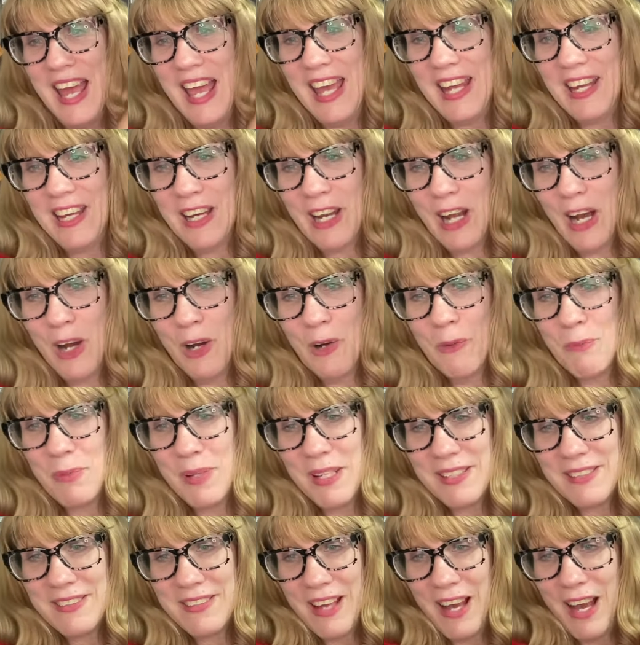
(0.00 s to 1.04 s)
and it
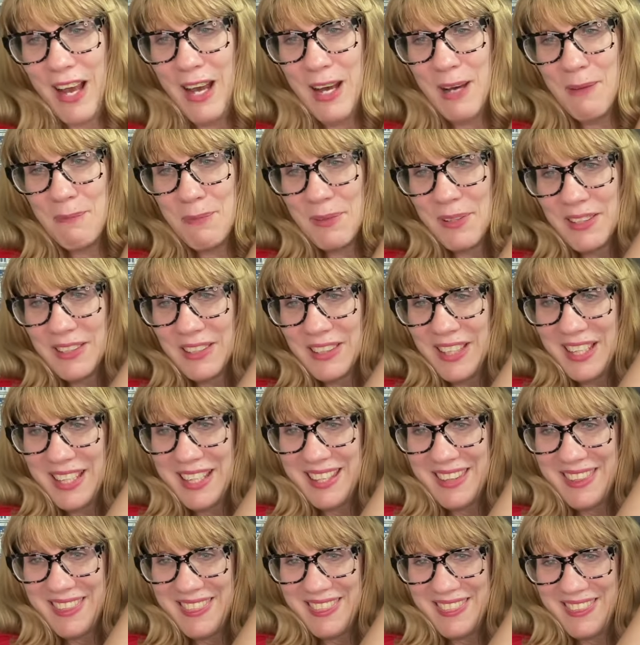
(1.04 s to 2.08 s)
opens up like
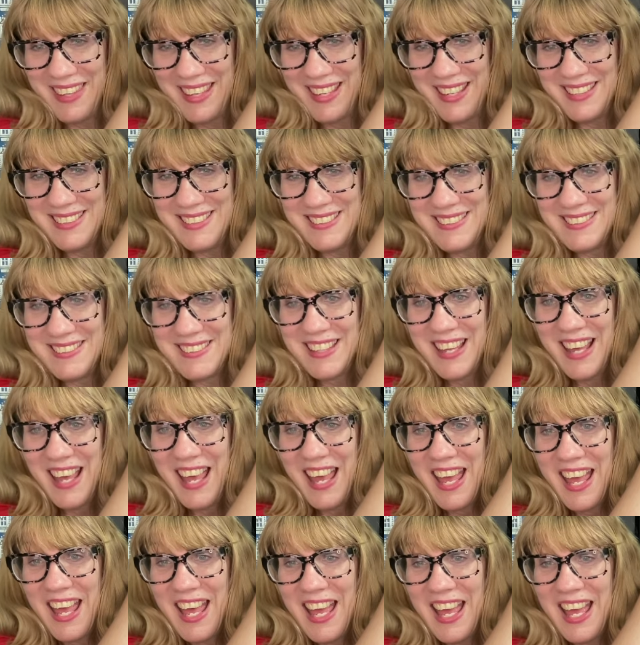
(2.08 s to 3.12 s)
this
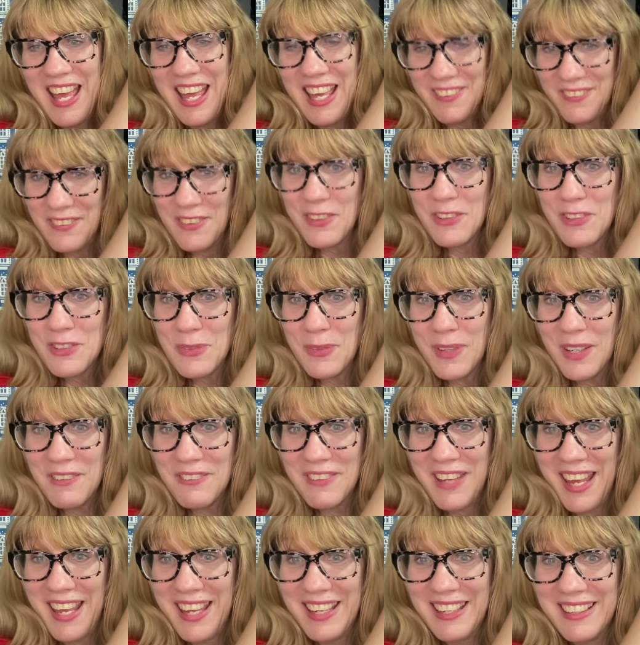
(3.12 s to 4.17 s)
and there are twelve
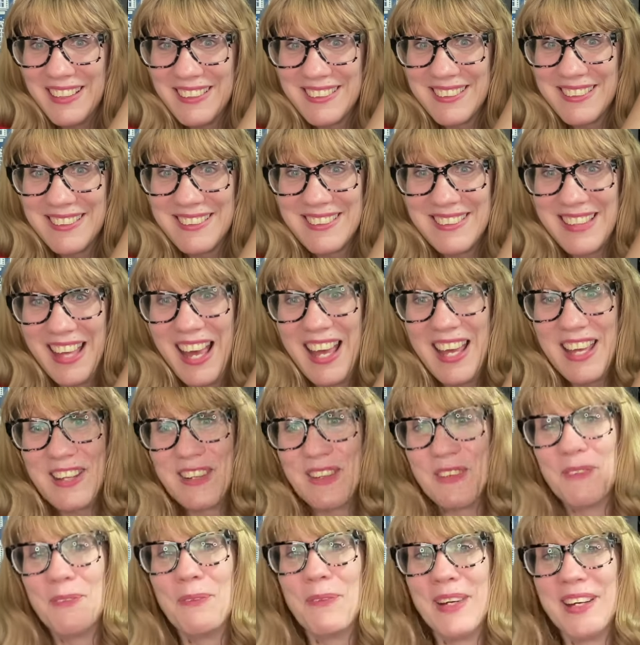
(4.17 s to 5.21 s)
candles inside.
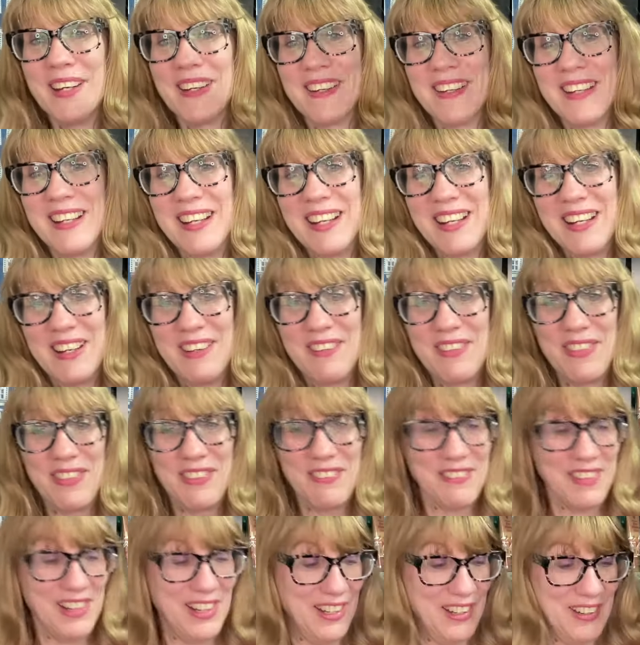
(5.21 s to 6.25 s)
We're going to go
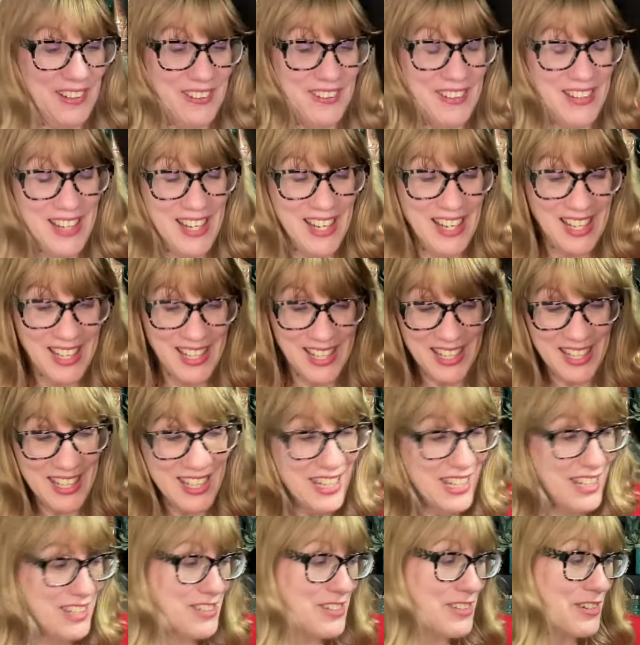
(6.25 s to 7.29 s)
through
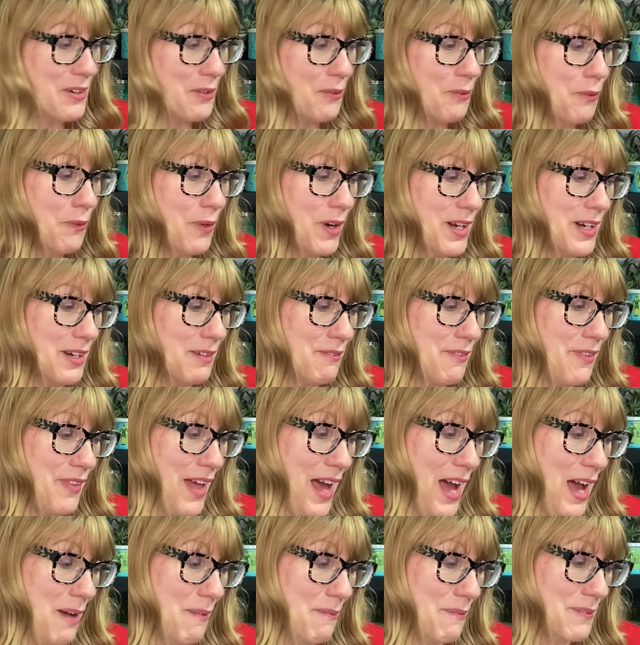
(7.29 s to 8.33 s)
each one of
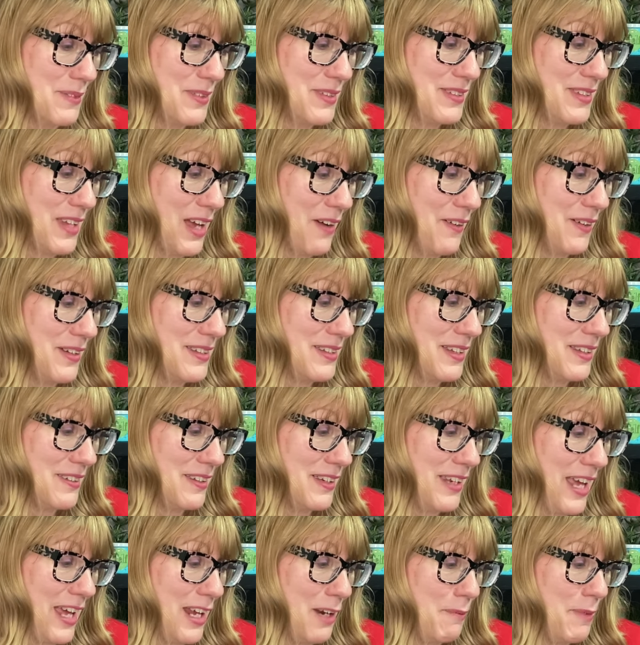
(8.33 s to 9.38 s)
them. So it says
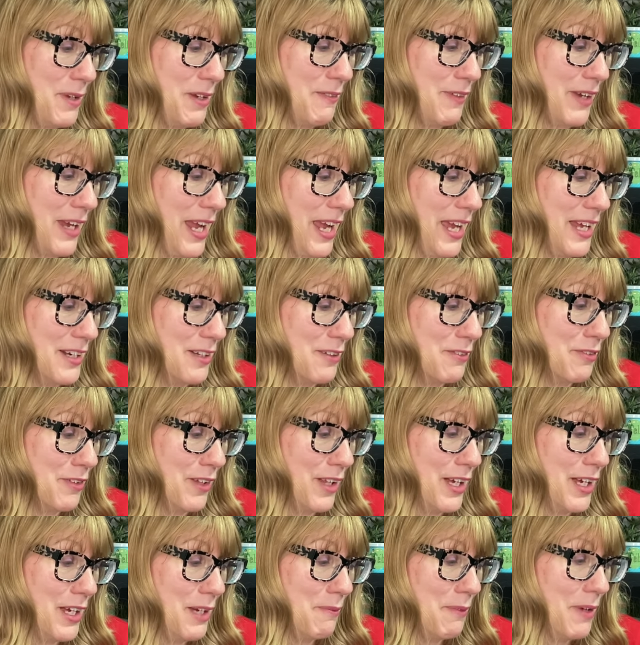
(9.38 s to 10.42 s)
Anatomy of a Candle
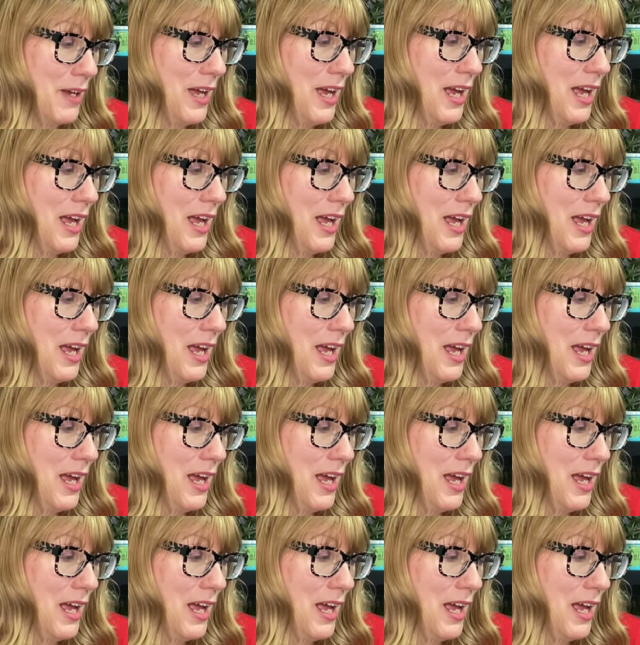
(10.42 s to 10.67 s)
Flame,